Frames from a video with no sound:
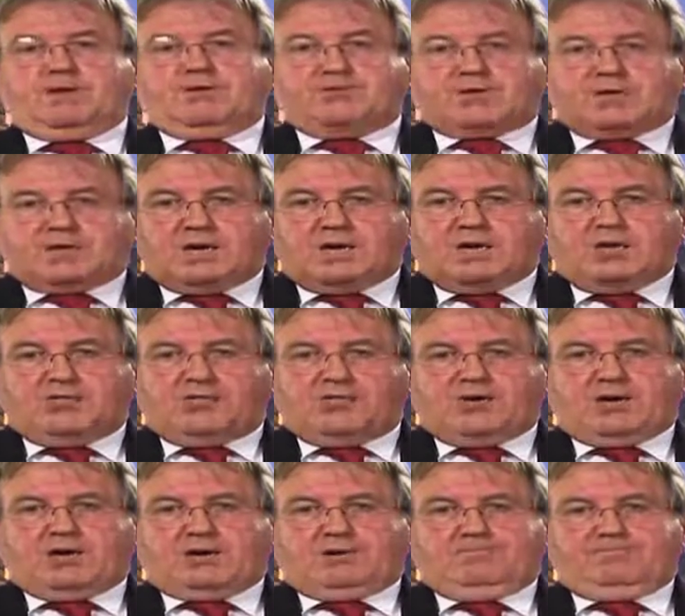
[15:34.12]
The key
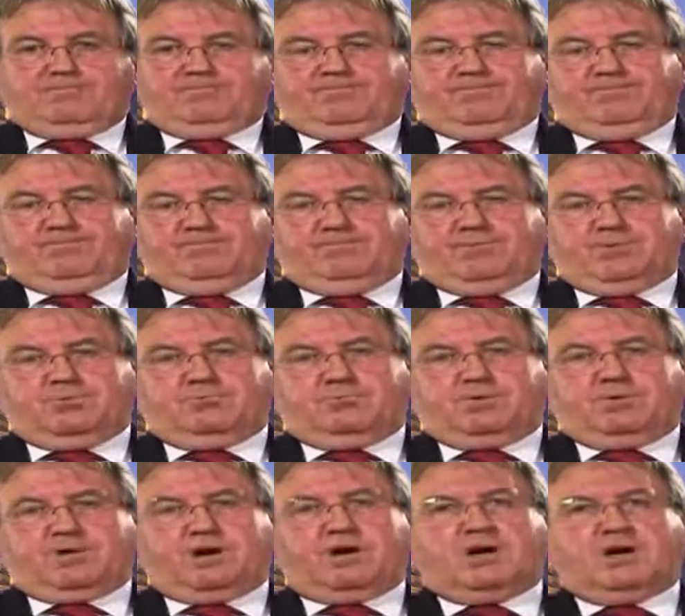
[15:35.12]
thing
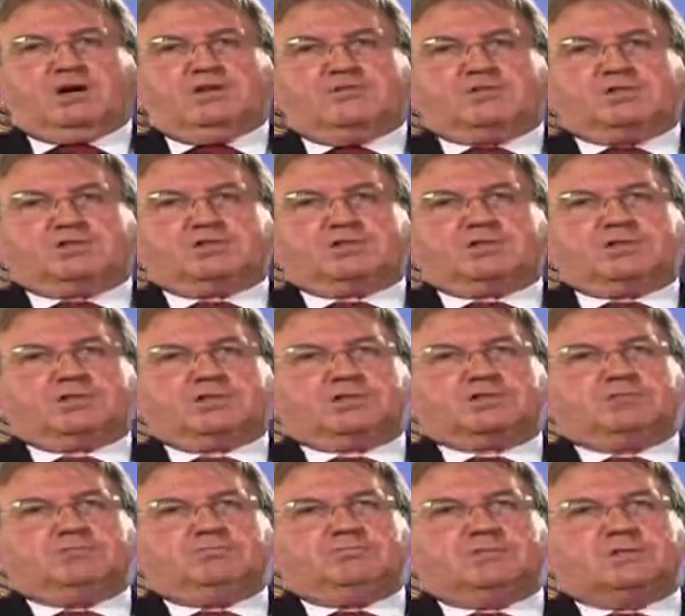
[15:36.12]
with the Harvard
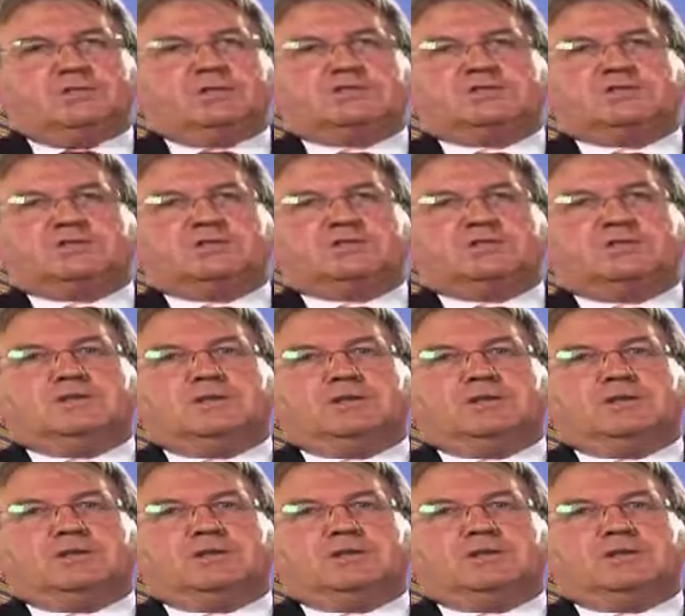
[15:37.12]
system is that